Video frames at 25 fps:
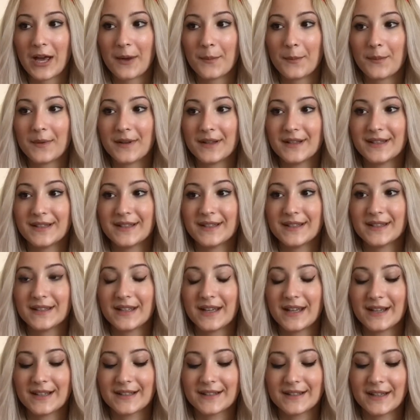happens
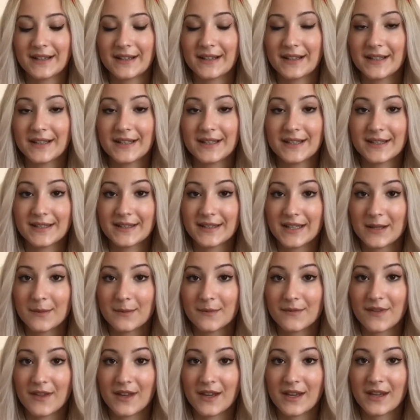exactly the
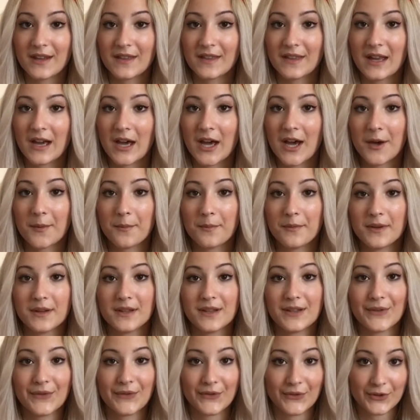same thing that
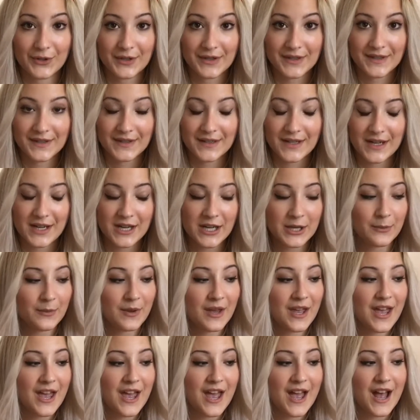happened the first time.
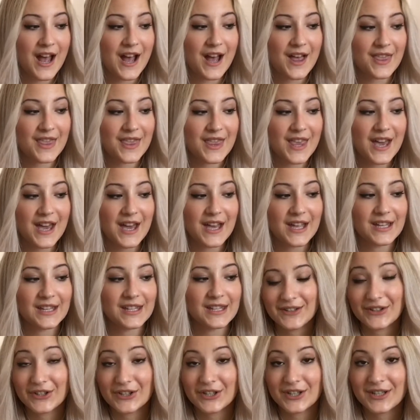And then
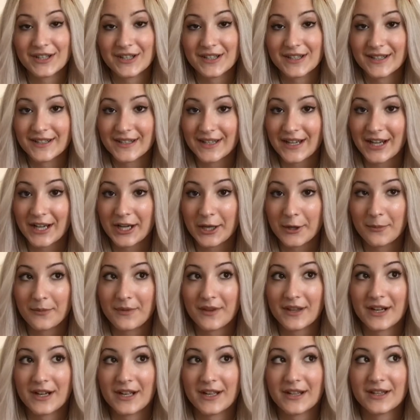the third
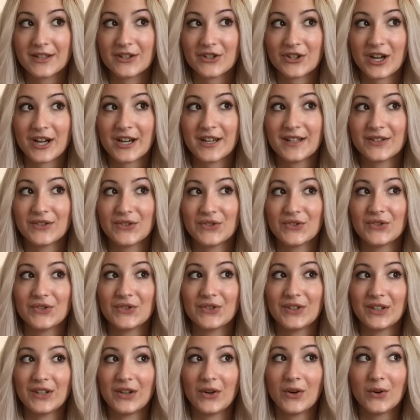time that I tried to do
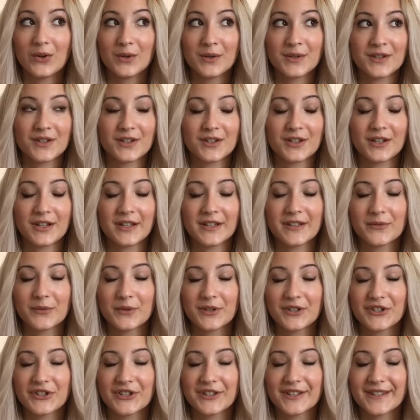the order, it
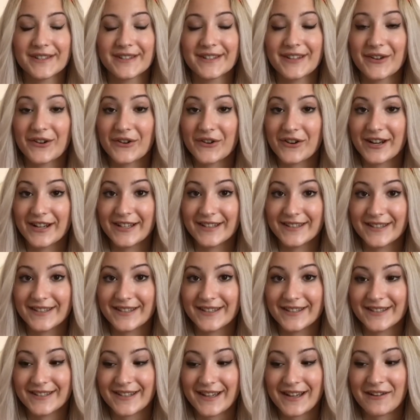was just the
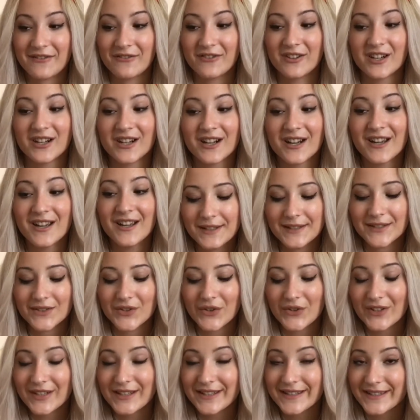craziest ever. So
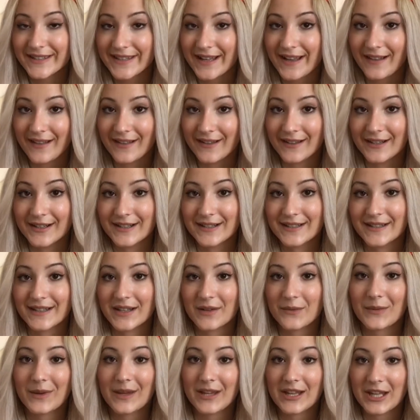this seller
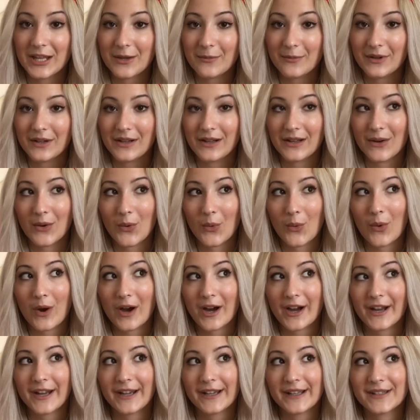sent me an email
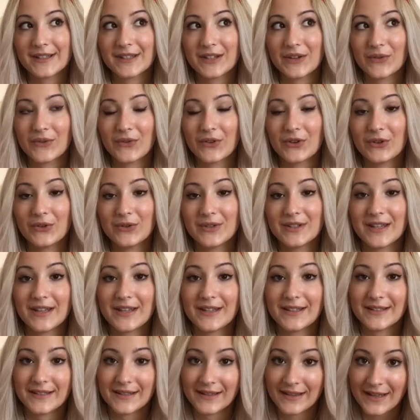quite a few
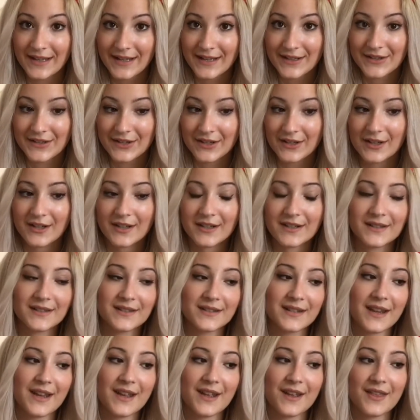days later
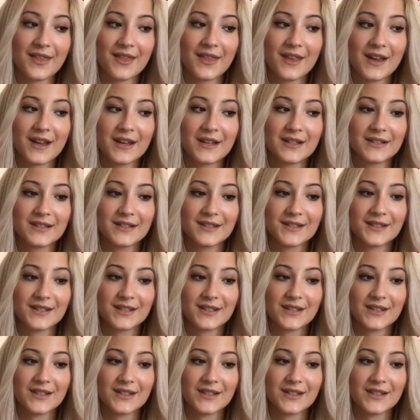saying that